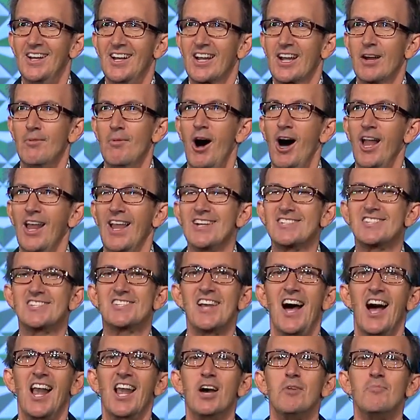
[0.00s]
Come on, let's
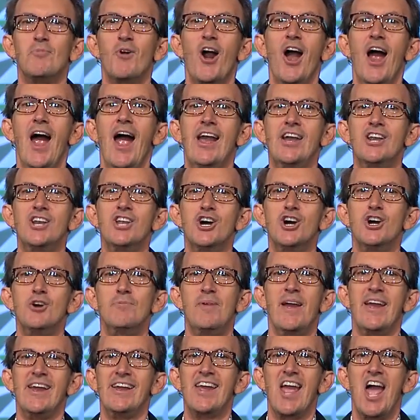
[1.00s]
celebrate new
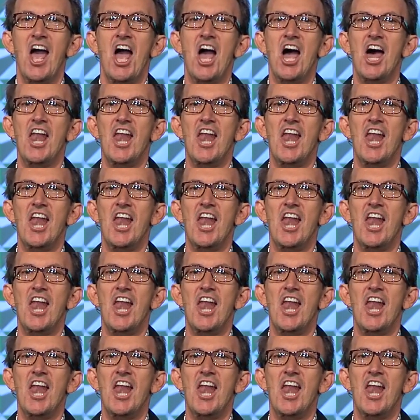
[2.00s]
beginnings.